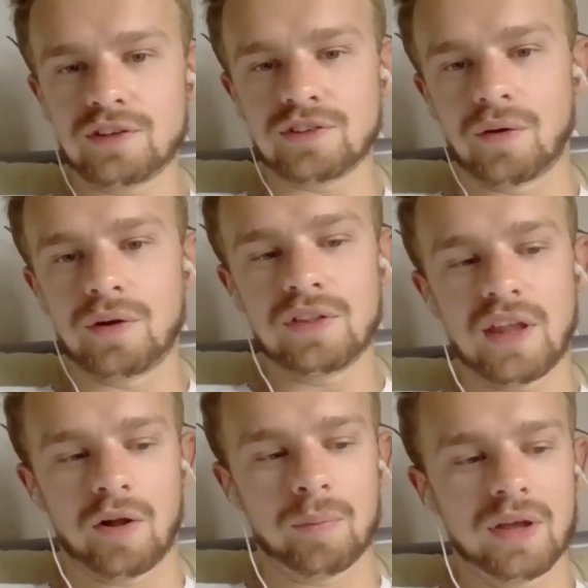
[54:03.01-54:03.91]
So
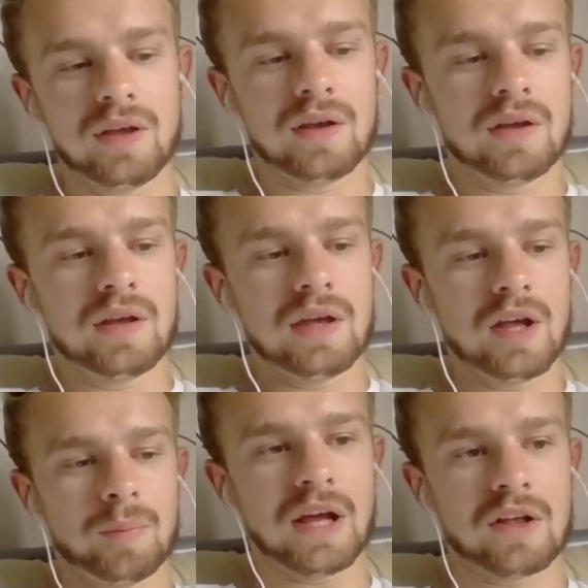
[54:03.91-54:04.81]
it'll be
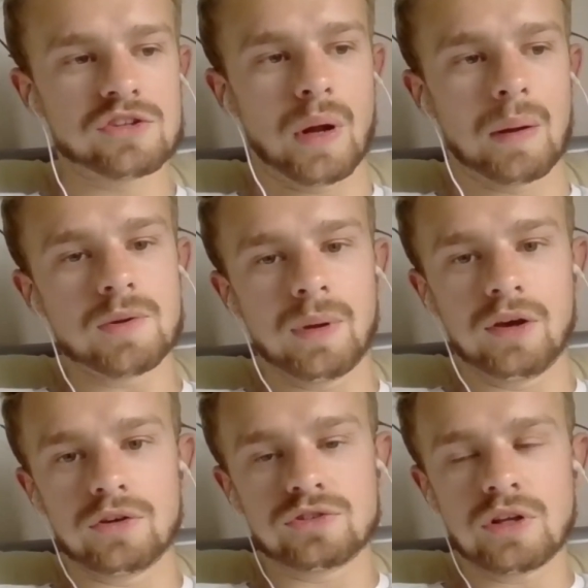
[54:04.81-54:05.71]
down to him to
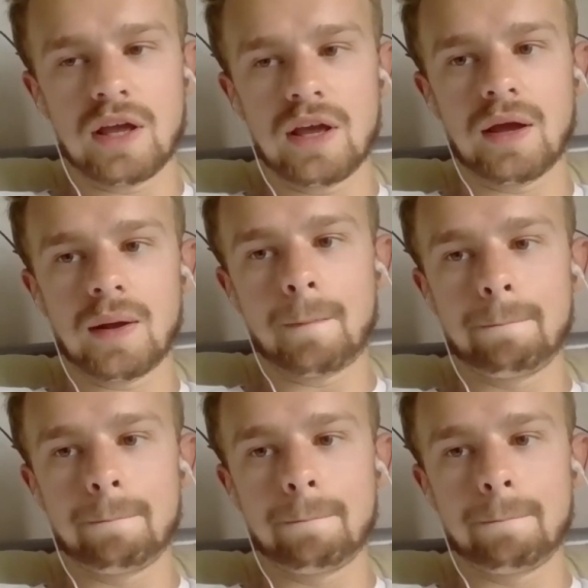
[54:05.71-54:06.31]
make us to